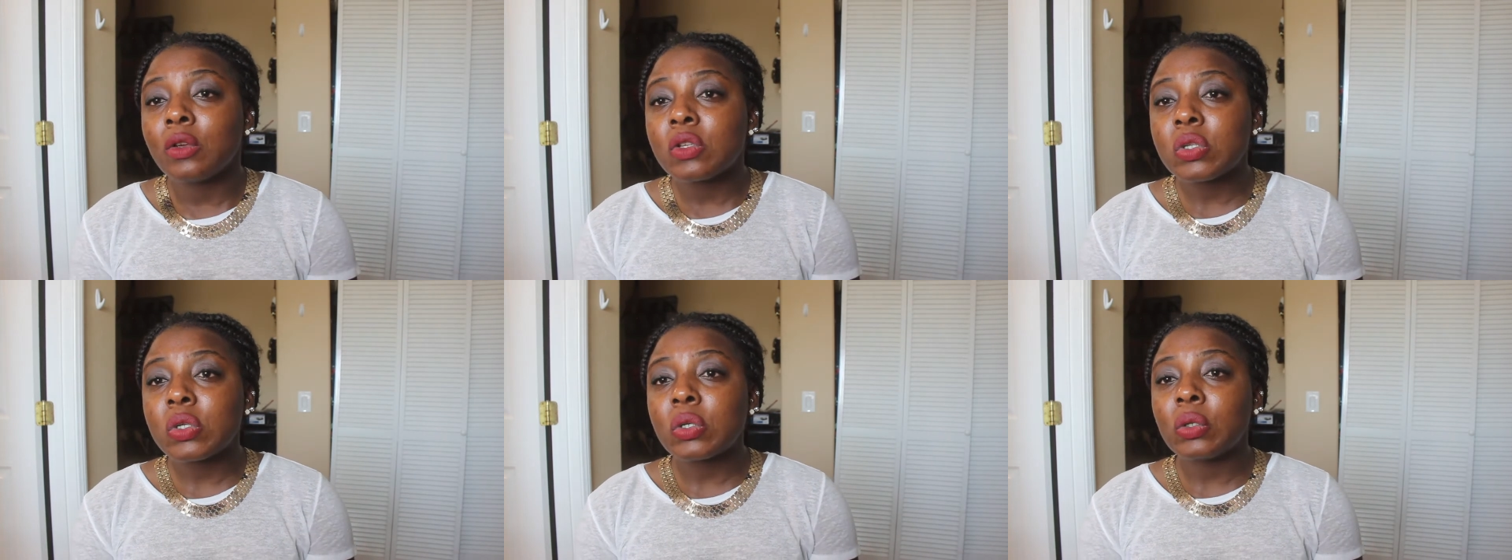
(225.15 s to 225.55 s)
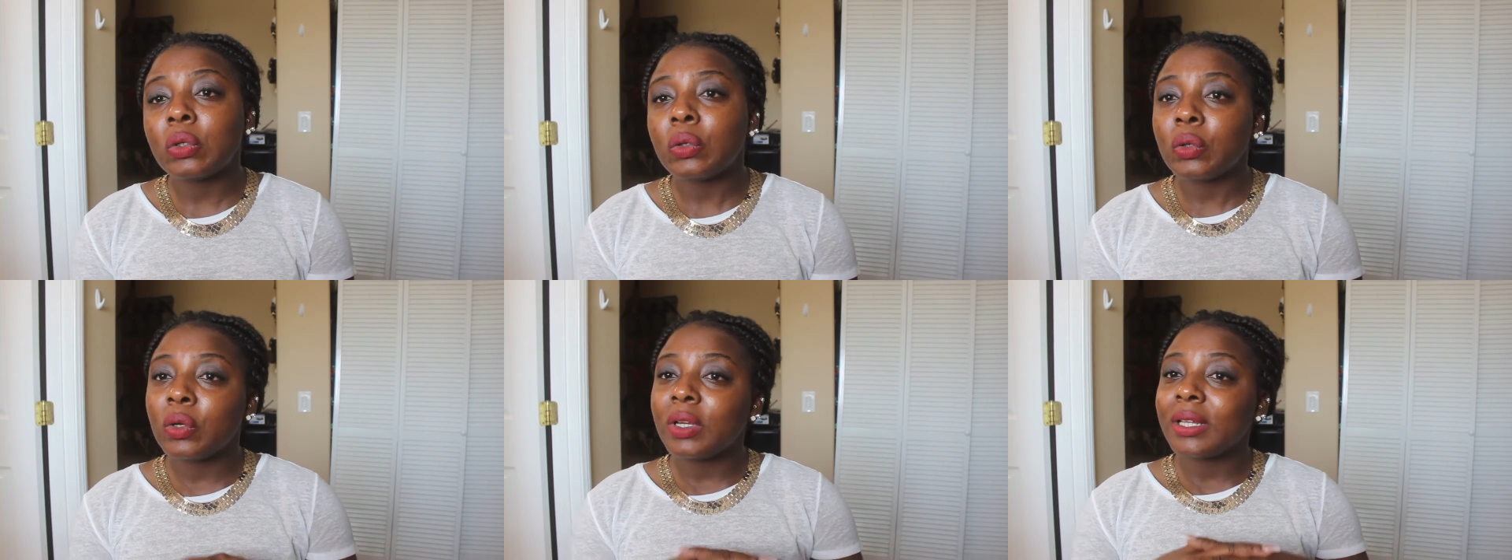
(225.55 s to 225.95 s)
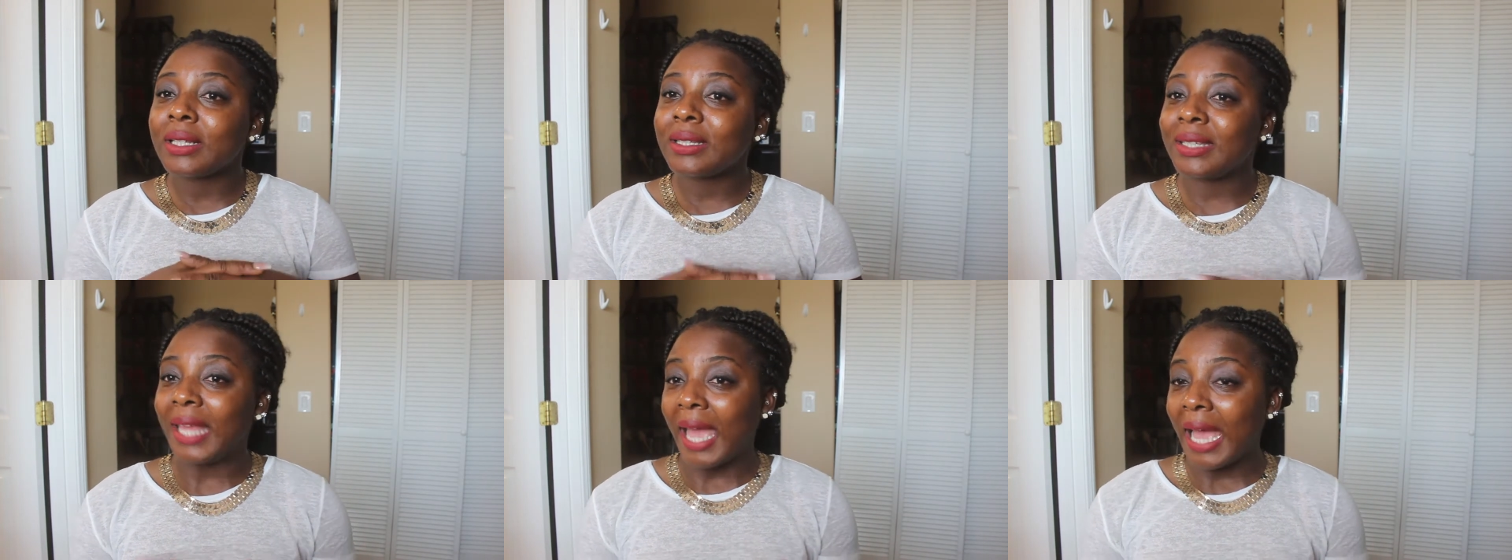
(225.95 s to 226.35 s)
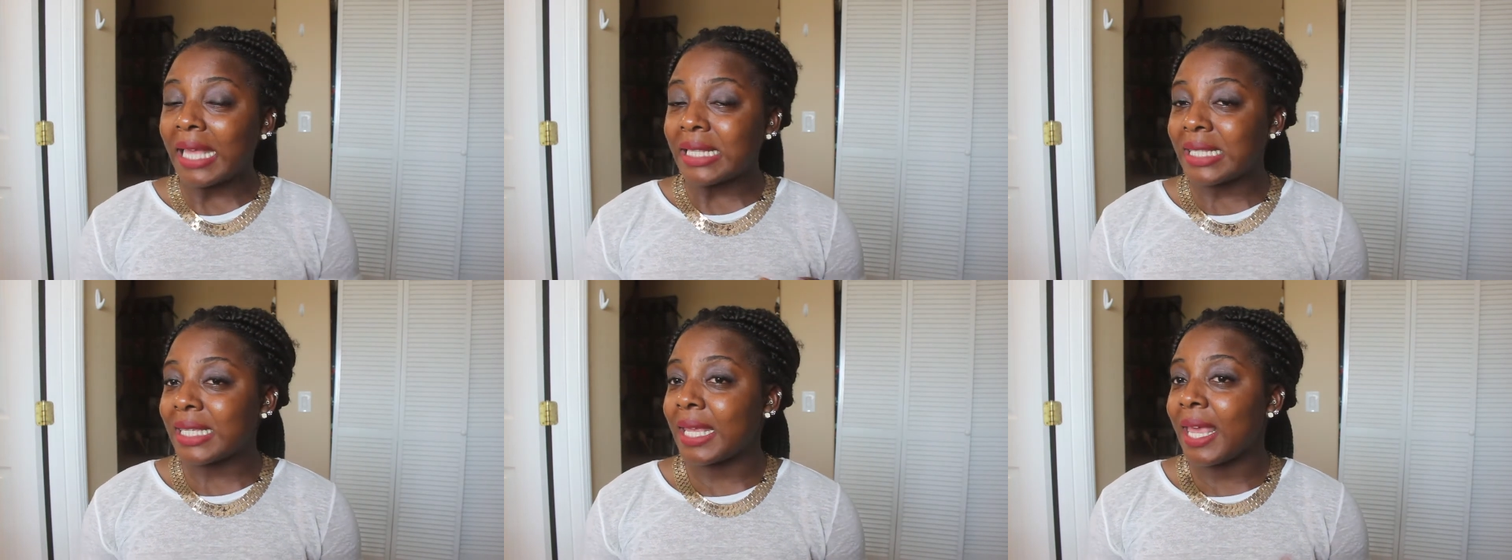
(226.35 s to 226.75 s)
so
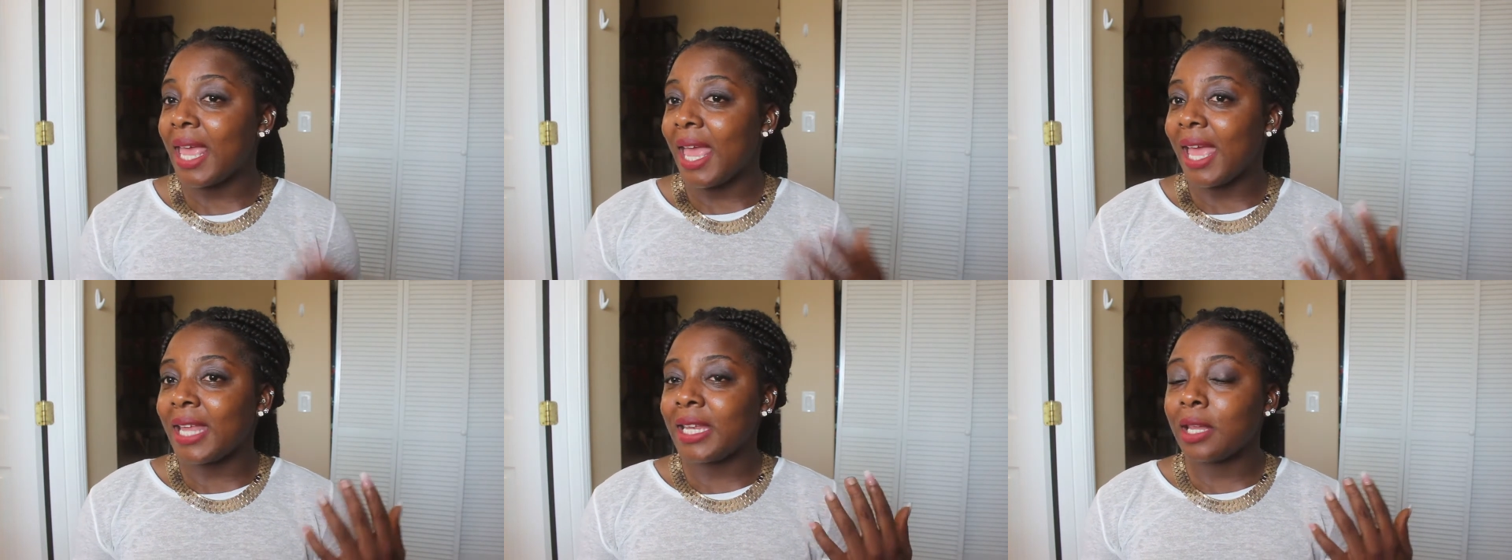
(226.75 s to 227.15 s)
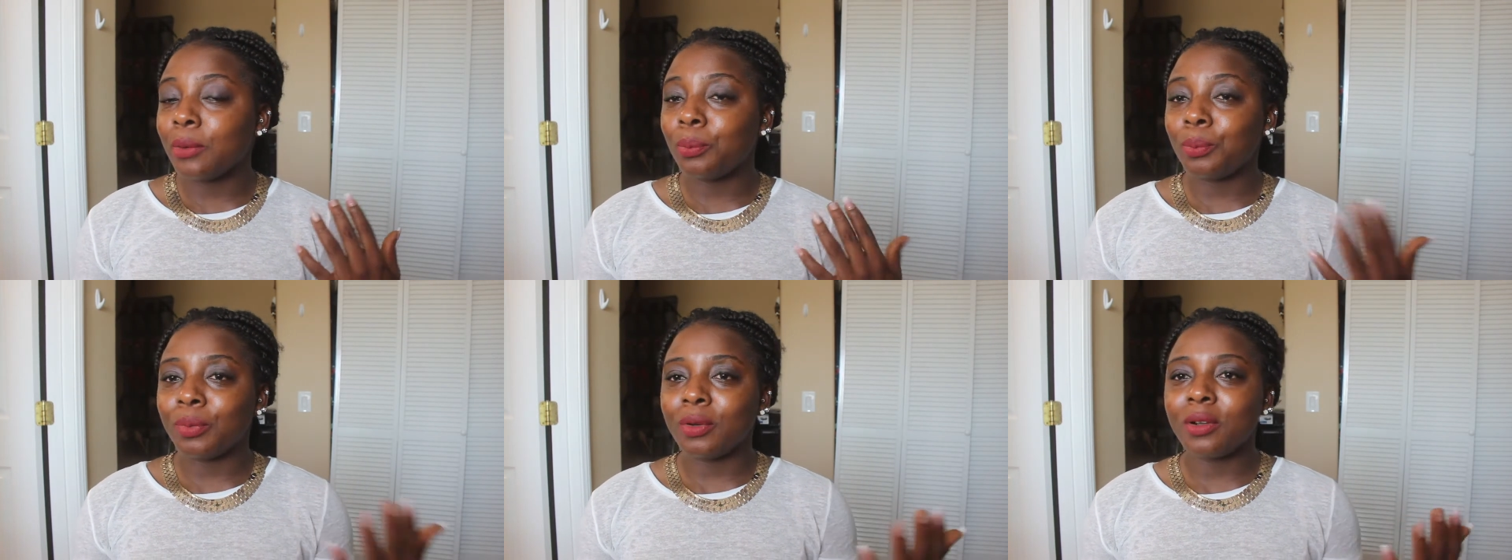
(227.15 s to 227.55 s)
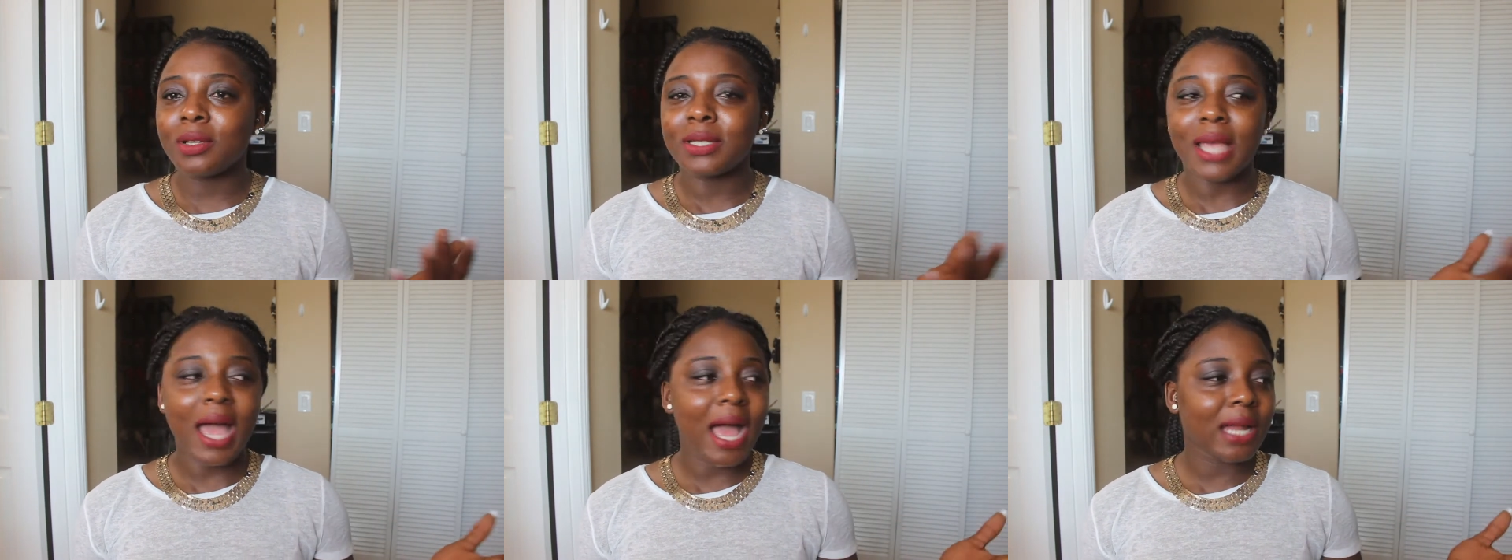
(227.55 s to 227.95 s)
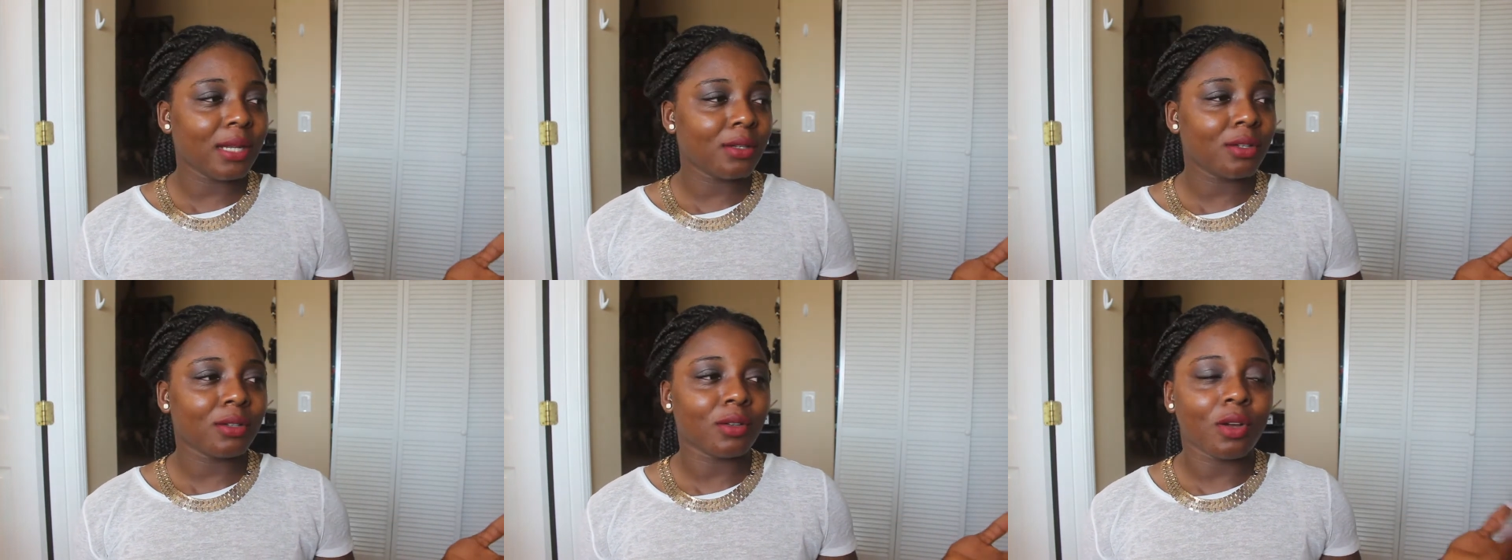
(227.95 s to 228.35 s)
that and then plus
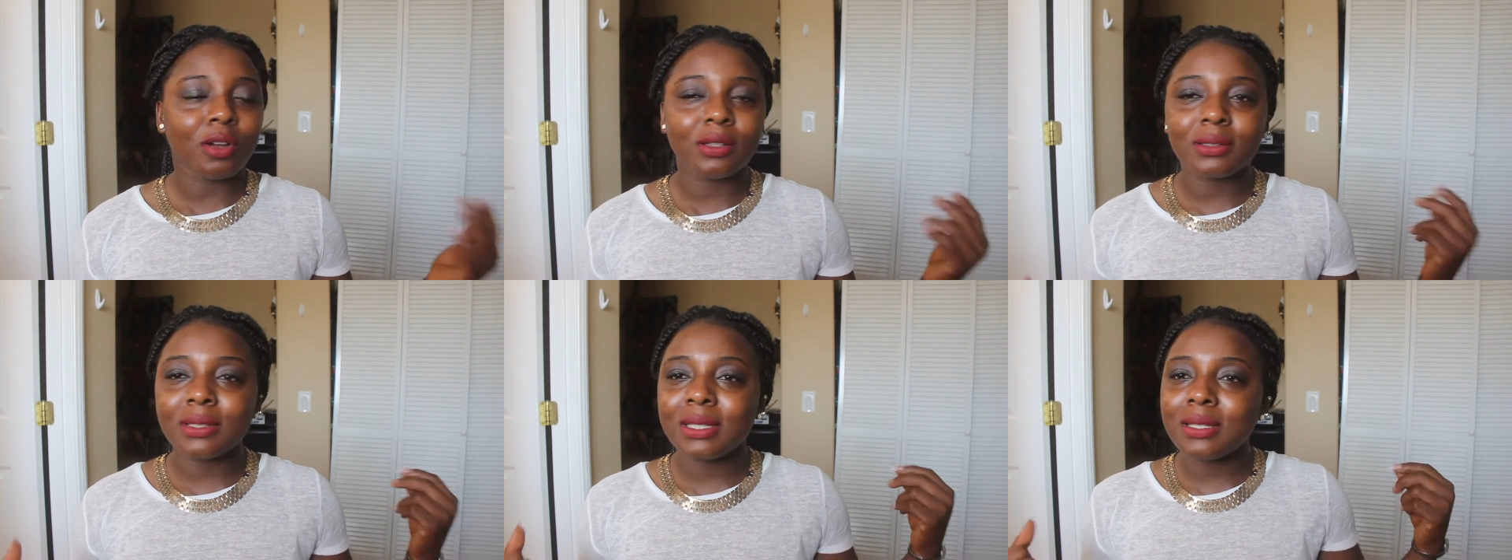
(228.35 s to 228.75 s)
adding on all